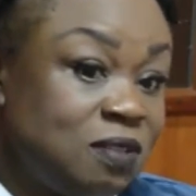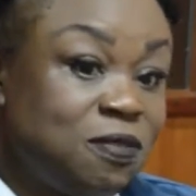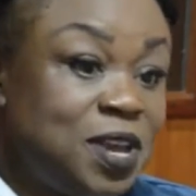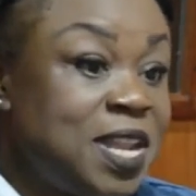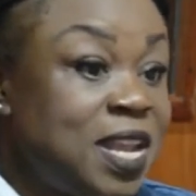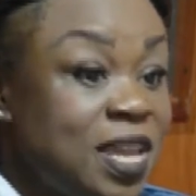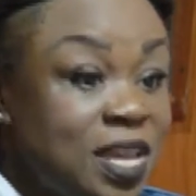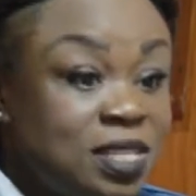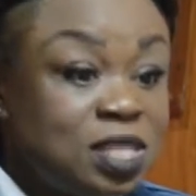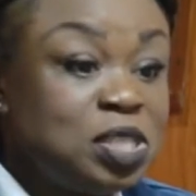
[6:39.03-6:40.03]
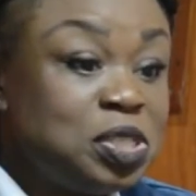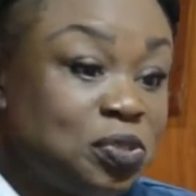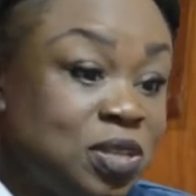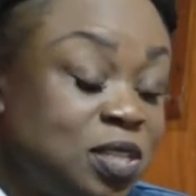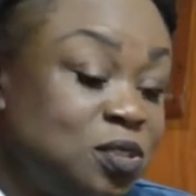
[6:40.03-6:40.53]
For NIS, ensure
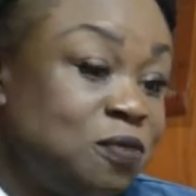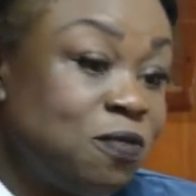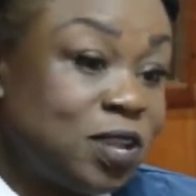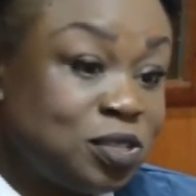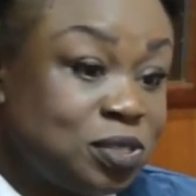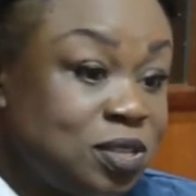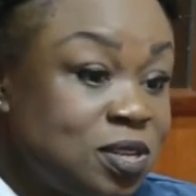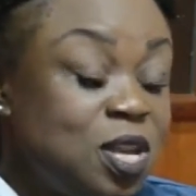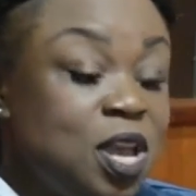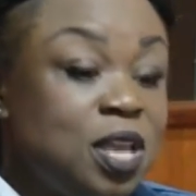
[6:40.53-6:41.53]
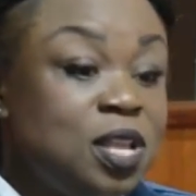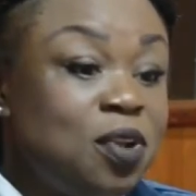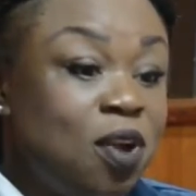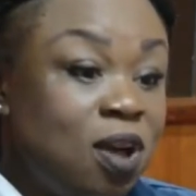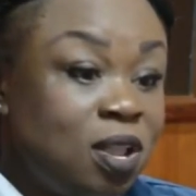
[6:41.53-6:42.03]
that you've registered, they're
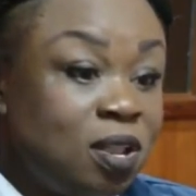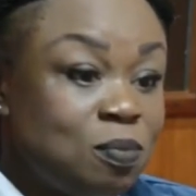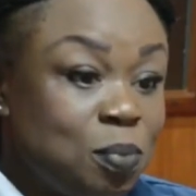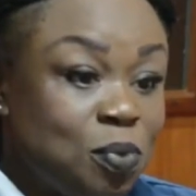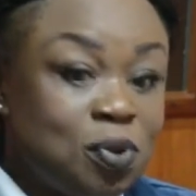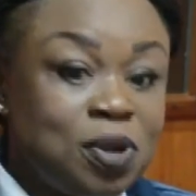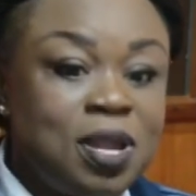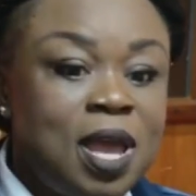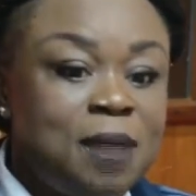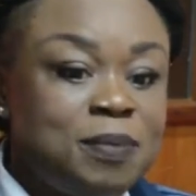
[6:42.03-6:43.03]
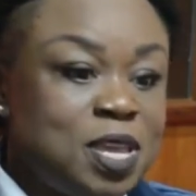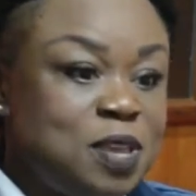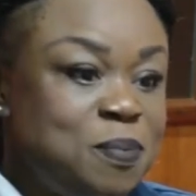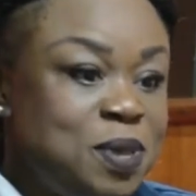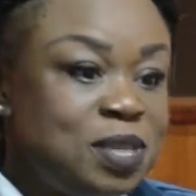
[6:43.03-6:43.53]
all on board, the
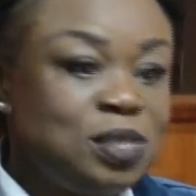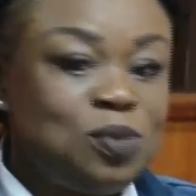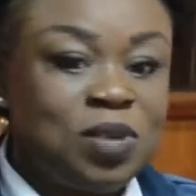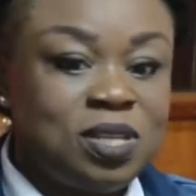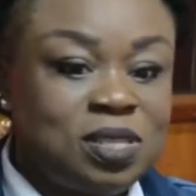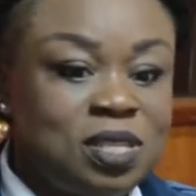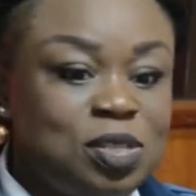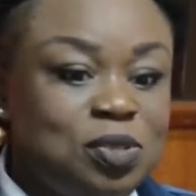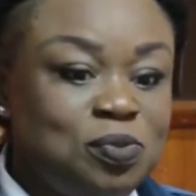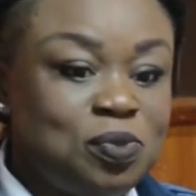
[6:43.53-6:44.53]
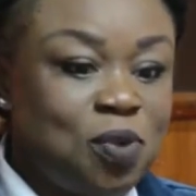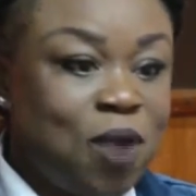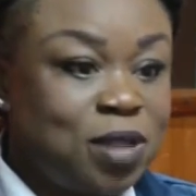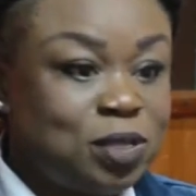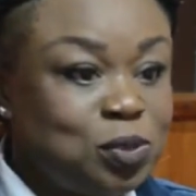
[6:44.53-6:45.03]
EPAC, what is it that you're
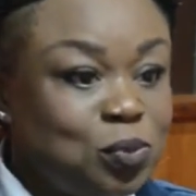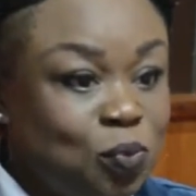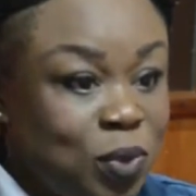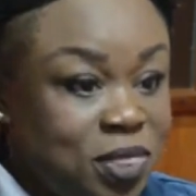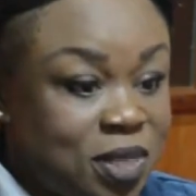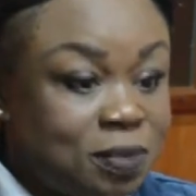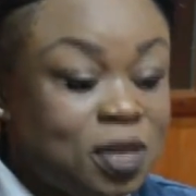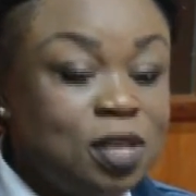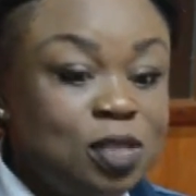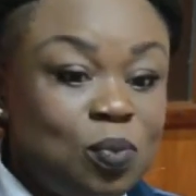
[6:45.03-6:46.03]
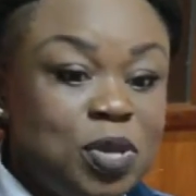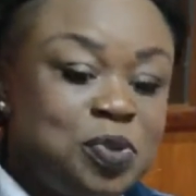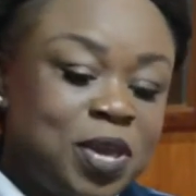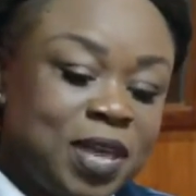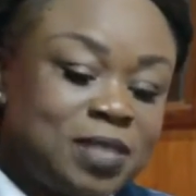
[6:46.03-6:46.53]
required to do with them. So when you
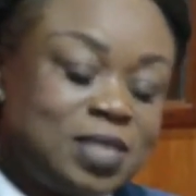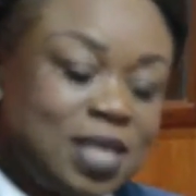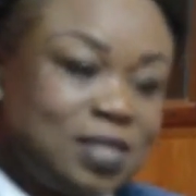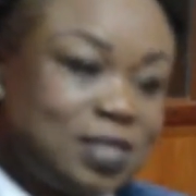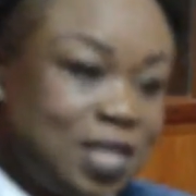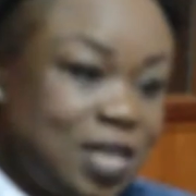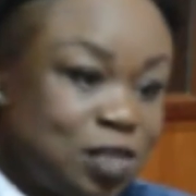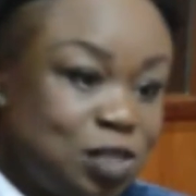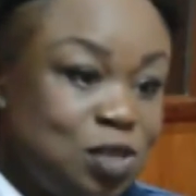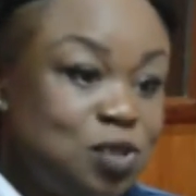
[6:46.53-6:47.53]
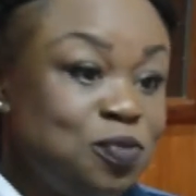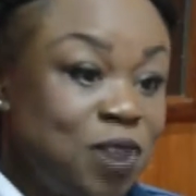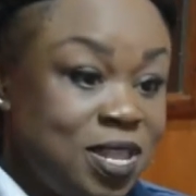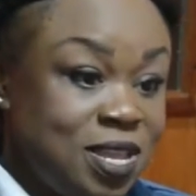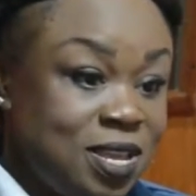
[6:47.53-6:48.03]
get to that stage, you're
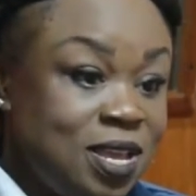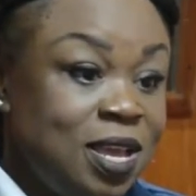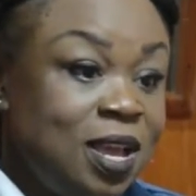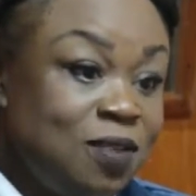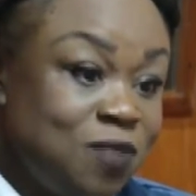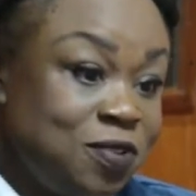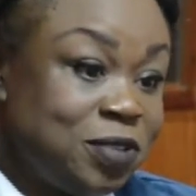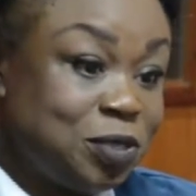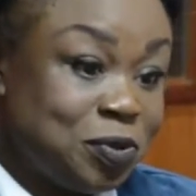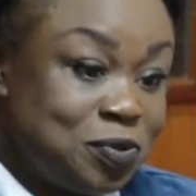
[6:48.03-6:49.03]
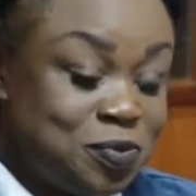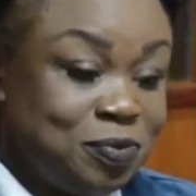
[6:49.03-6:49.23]
ready and raring to go.